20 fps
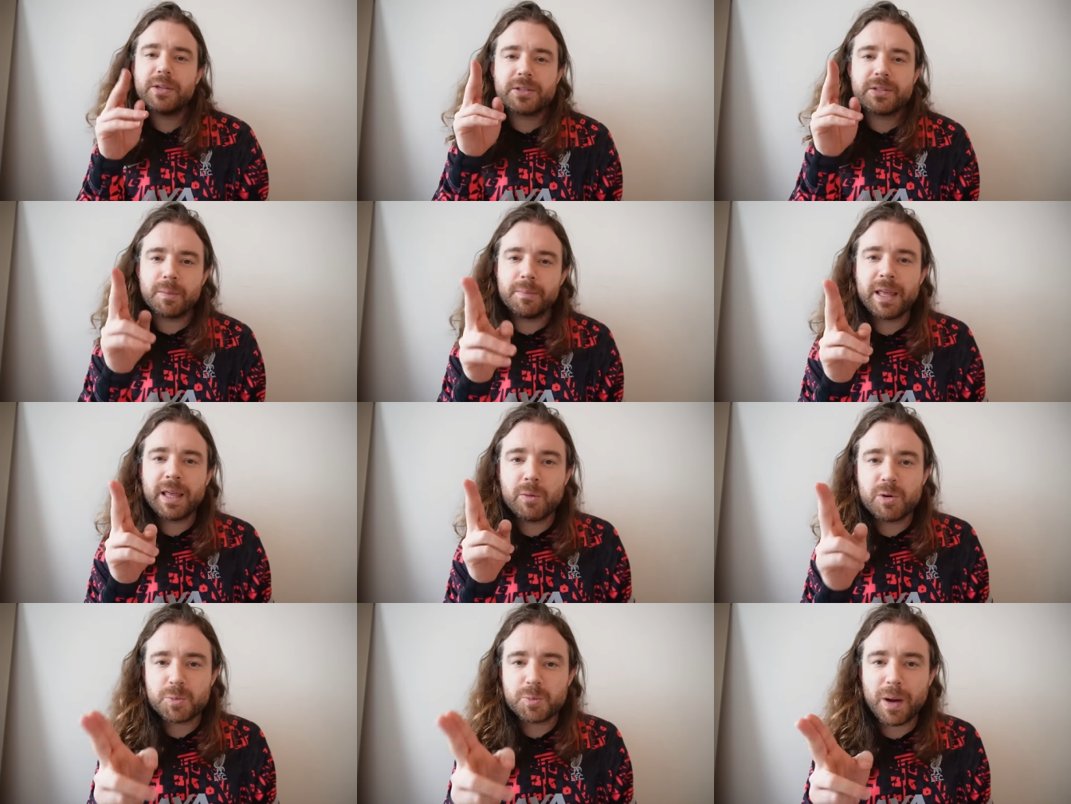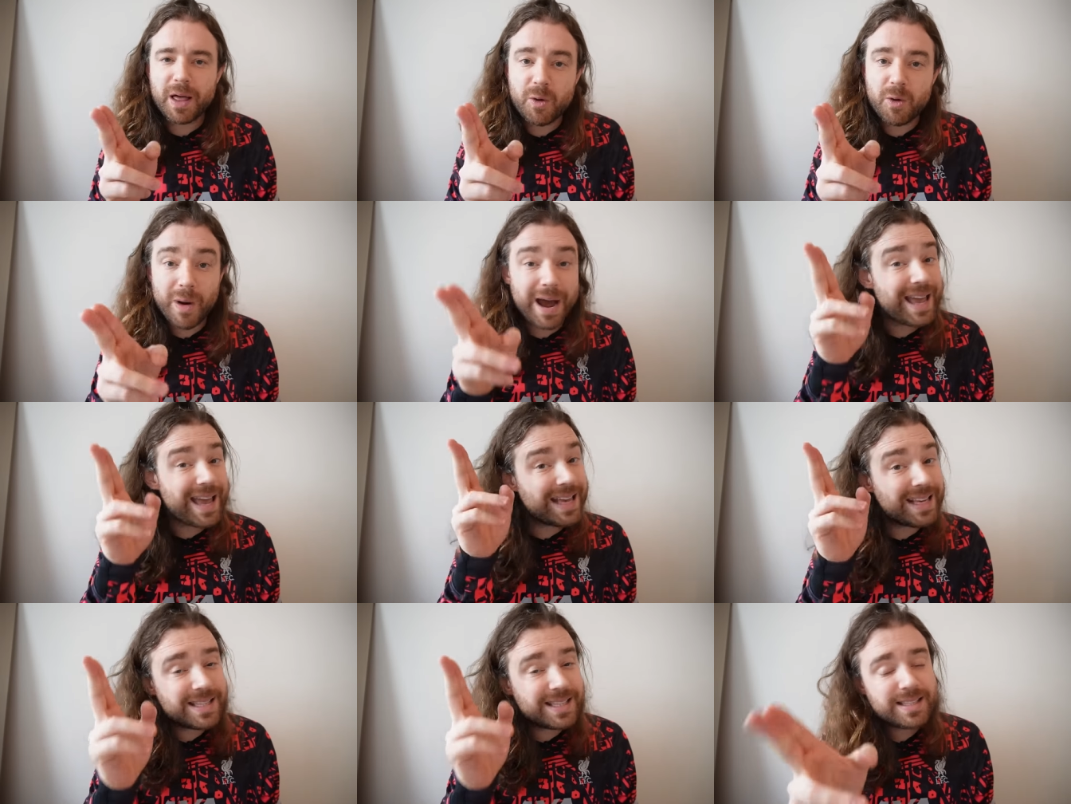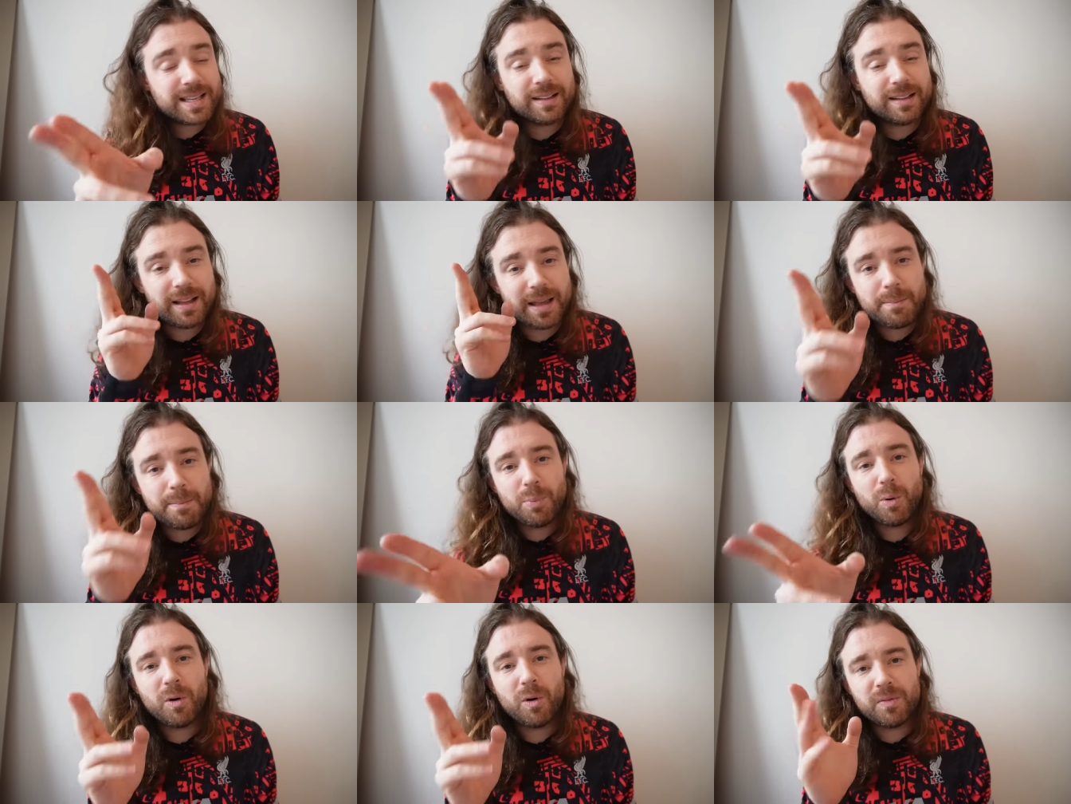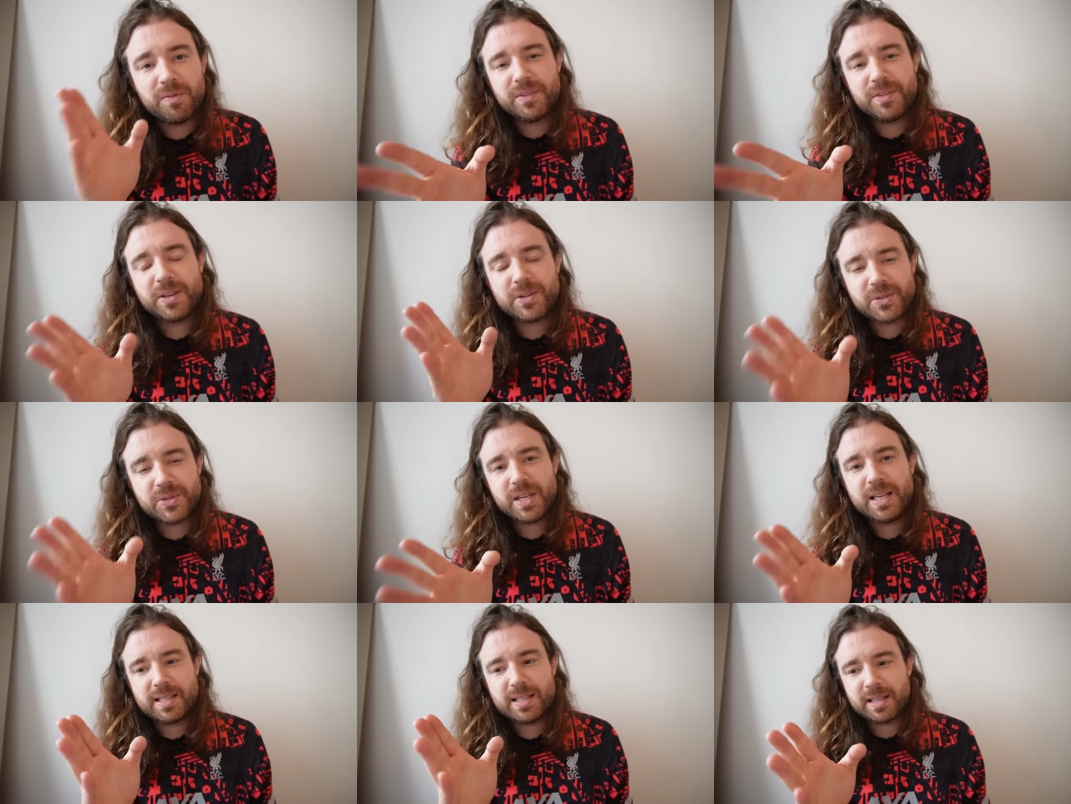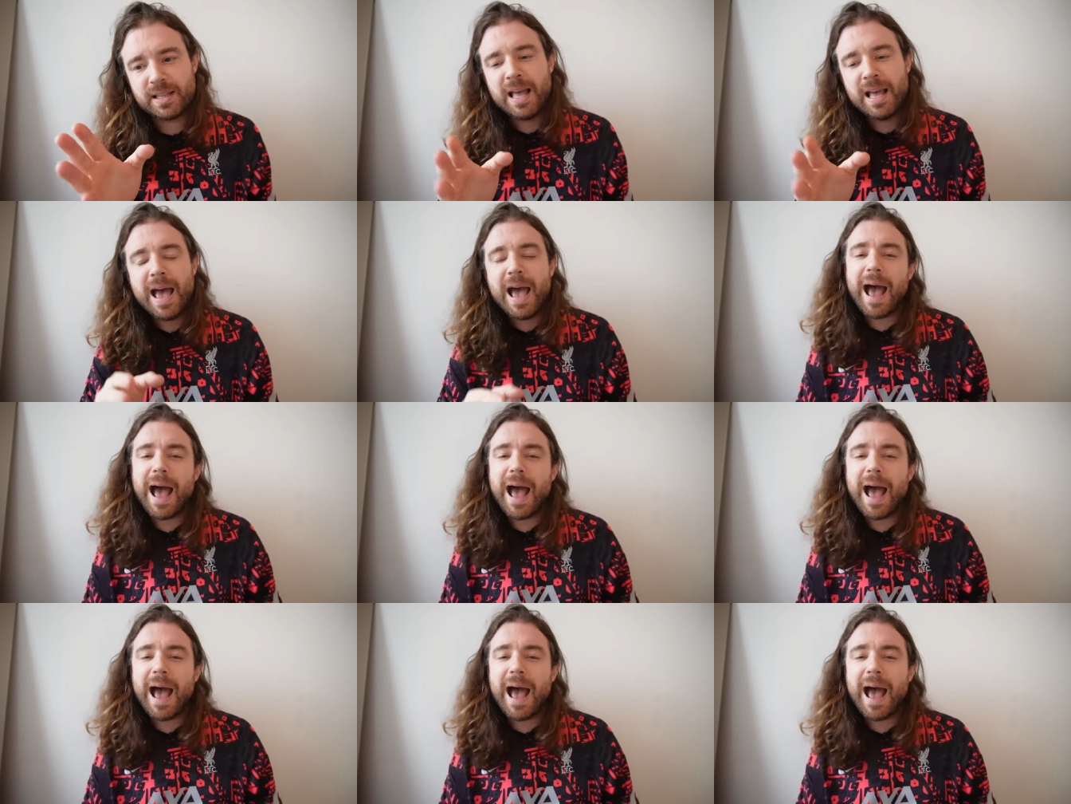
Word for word: something which, by the way, is still important this season.